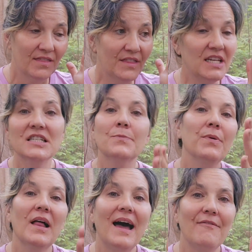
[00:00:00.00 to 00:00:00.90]
These
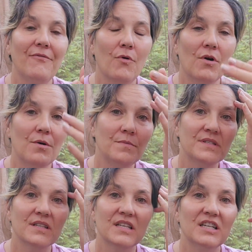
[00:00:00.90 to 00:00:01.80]

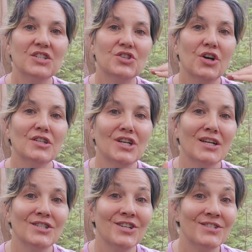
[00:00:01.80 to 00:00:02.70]
platforms, these search
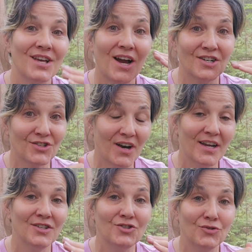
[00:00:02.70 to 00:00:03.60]
engines are
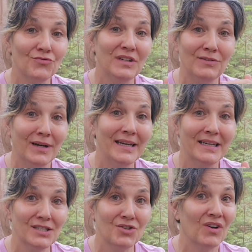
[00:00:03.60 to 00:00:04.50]
trying to rewrite
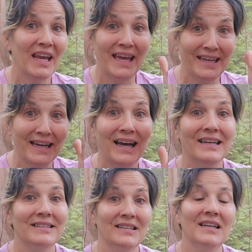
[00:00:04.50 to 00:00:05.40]
history.
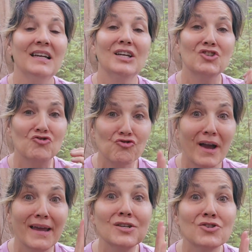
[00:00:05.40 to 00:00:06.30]
AI is
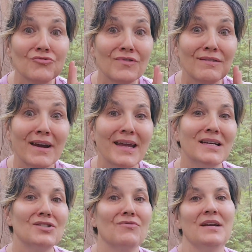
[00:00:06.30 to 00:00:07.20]
trying to rewrite
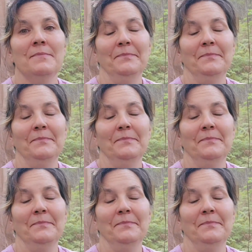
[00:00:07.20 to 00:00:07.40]
history.